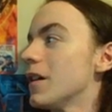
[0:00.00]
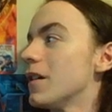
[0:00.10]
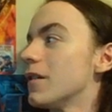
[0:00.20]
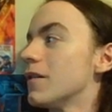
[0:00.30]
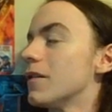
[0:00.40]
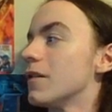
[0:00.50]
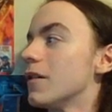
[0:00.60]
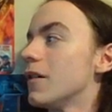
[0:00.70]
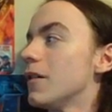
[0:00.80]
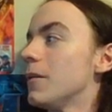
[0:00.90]

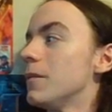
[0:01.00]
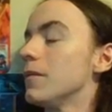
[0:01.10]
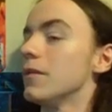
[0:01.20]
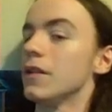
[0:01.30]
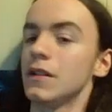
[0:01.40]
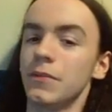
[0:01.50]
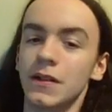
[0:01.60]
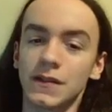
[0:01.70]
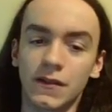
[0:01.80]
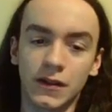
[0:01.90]
It depends on if I
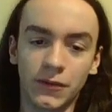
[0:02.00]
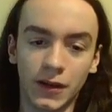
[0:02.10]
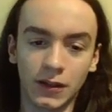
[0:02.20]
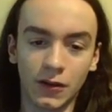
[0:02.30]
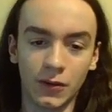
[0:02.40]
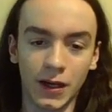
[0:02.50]
go out.